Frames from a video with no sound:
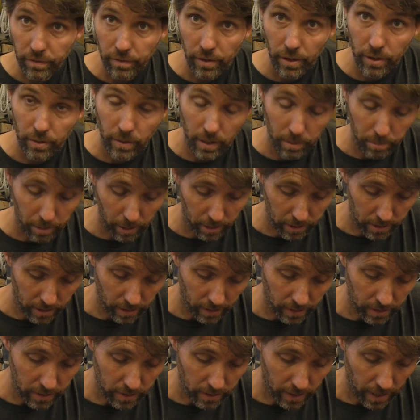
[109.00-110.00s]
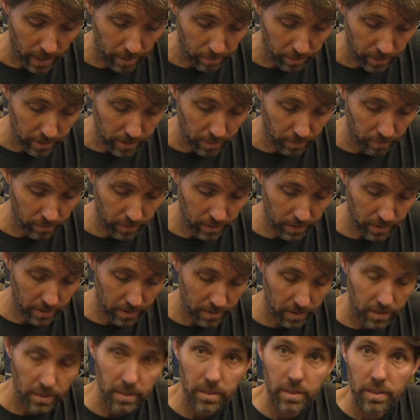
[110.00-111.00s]
photo I posted on Instagram was of
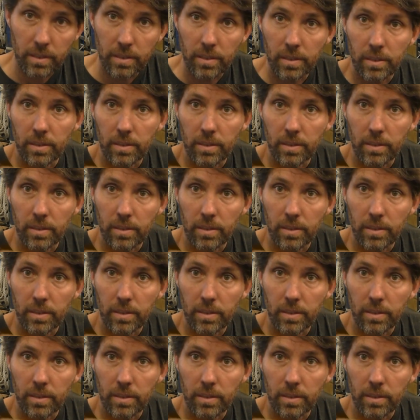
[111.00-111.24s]
this